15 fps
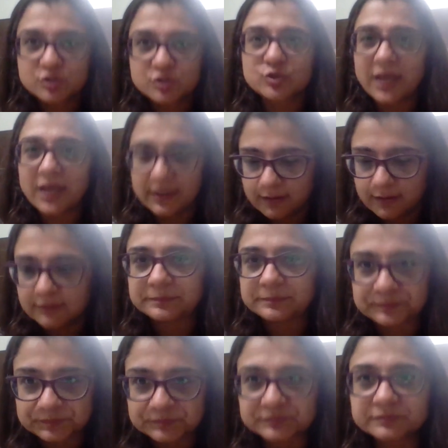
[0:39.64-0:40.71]
together.
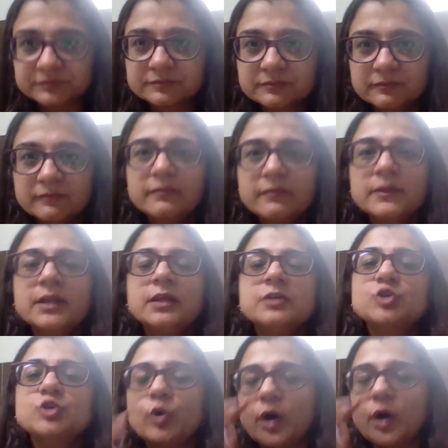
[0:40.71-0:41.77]

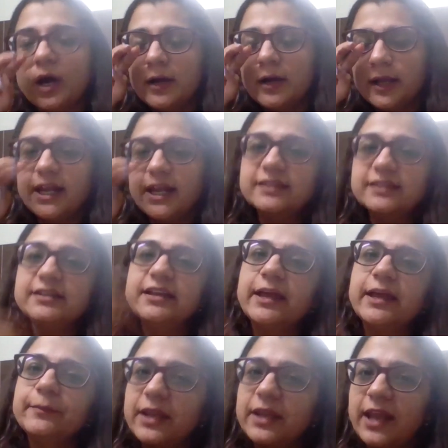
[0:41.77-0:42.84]
So another
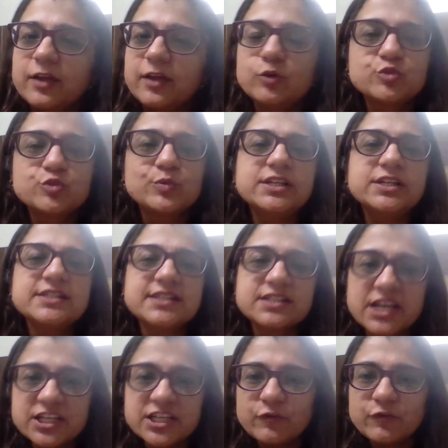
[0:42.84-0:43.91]
game that I usually
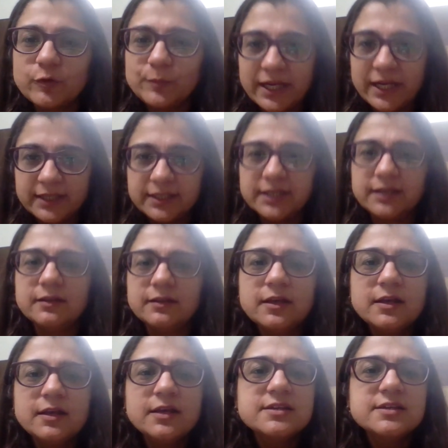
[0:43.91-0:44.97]
suggest for blending
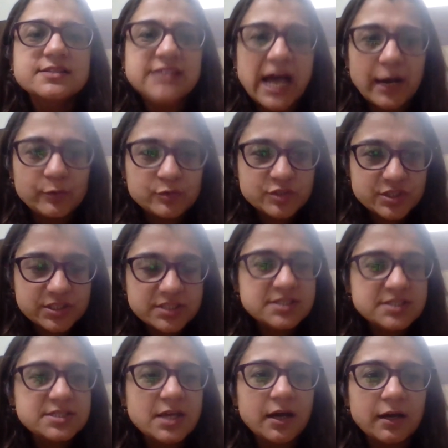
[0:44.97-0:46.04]
sounds
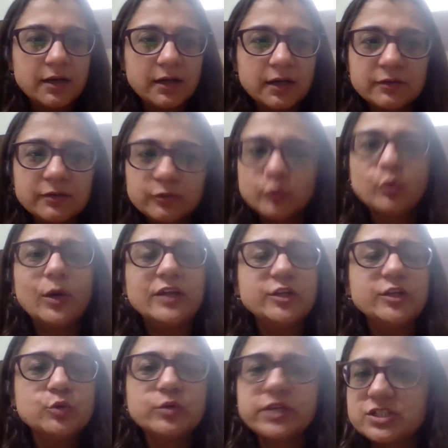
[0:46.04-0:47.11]
is, who are
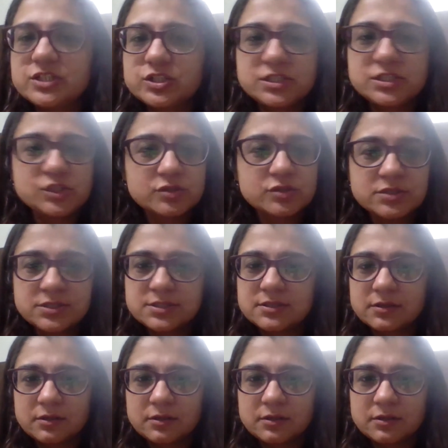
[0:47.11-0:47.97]
the UKG teachers?